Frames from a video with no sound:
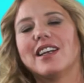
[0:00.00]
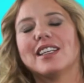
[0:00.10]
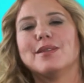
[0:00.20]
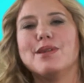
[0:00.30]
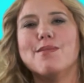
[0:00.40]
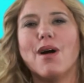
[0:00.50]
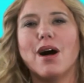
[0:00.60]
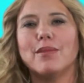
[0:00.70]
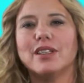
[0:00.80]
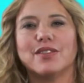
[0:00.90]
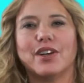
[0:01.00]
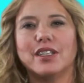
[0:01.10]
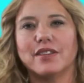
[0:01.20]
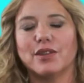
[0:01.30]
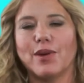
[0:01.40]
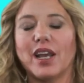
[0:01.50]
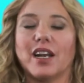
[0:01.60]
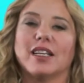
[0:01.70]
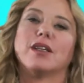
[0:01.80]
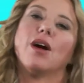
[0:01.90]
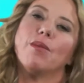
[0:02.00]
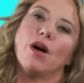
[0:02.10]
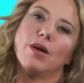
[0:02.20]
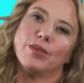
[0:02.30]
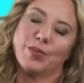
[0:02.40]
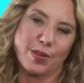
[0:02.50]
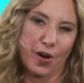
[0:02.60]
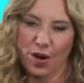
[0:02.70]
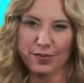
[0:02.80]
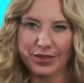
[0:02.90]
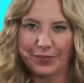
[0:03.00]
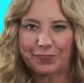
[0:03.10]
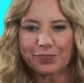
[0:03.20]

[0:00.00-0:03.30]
and I get to be a mom in this very different way, and I get to help moms be moms.